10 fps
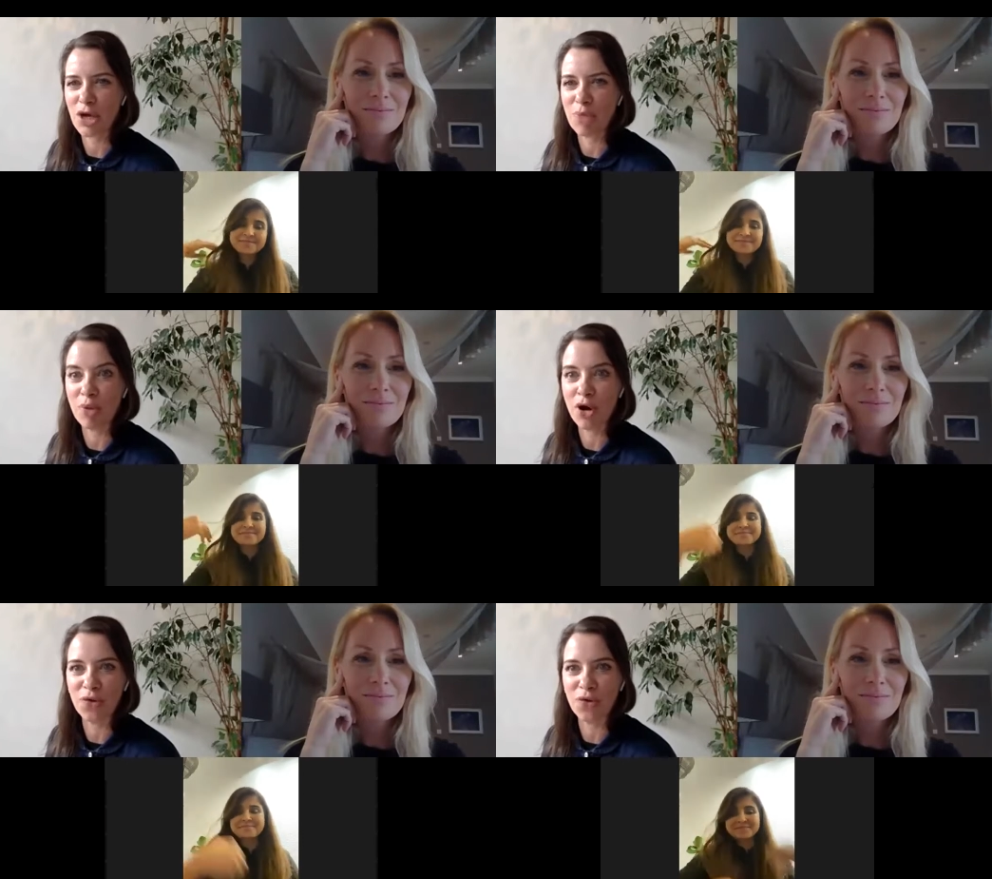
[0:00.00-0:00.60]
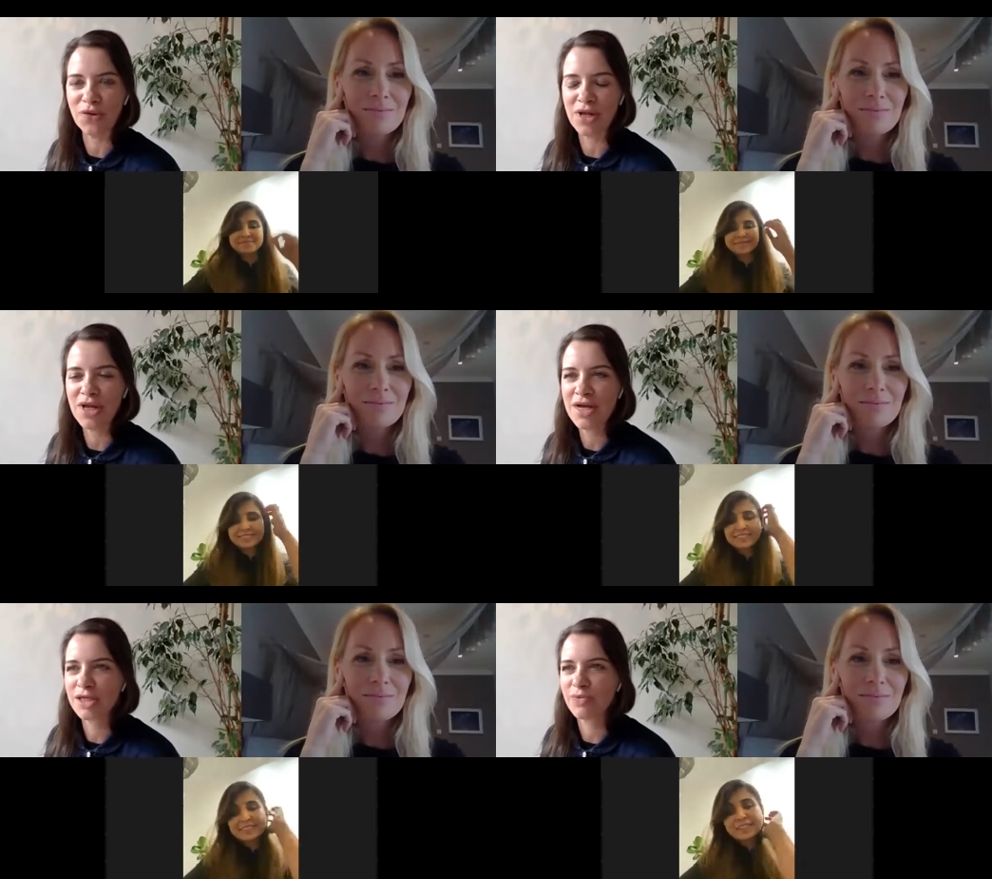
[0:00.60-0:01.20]
Speaker 1: a poll
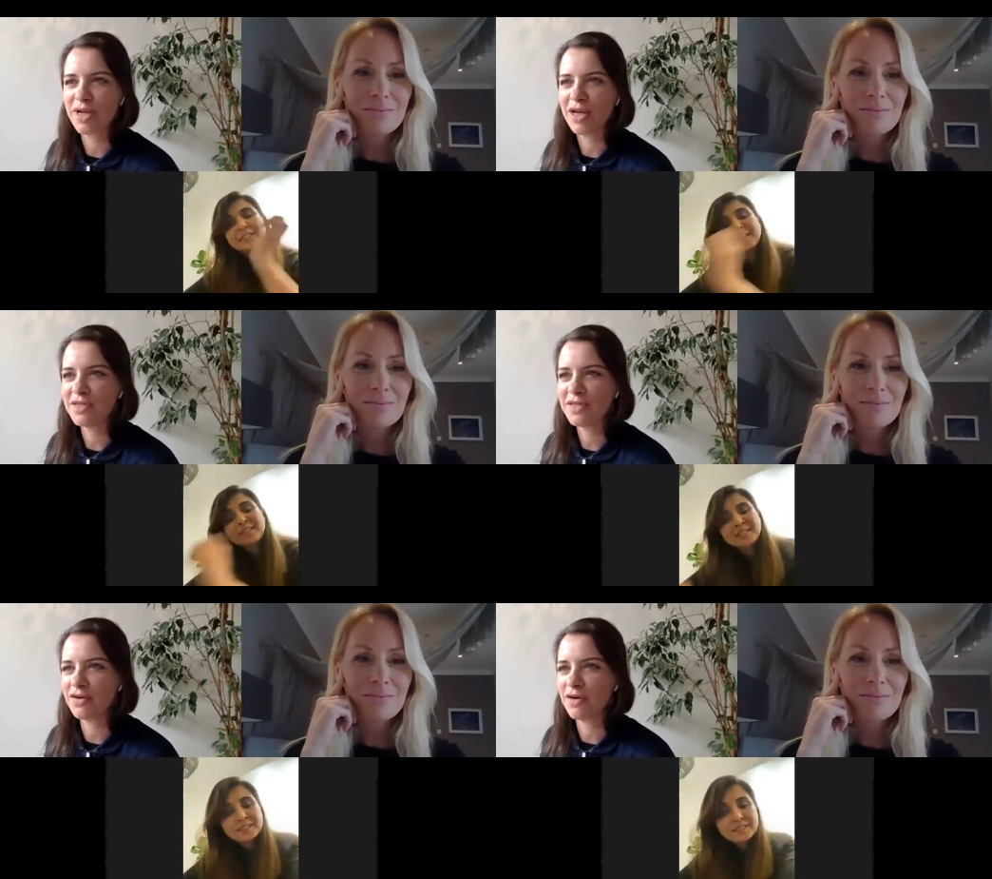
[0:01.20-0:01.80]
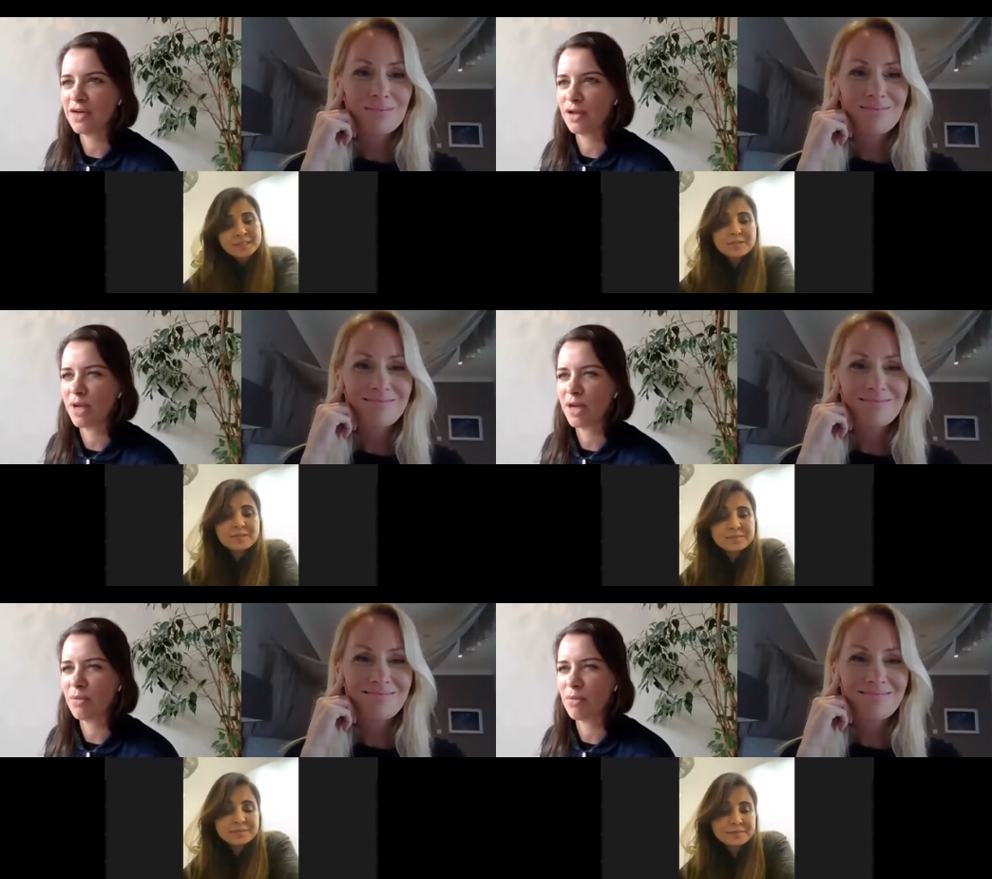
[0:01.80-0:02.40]
because we'd love to hear a little bit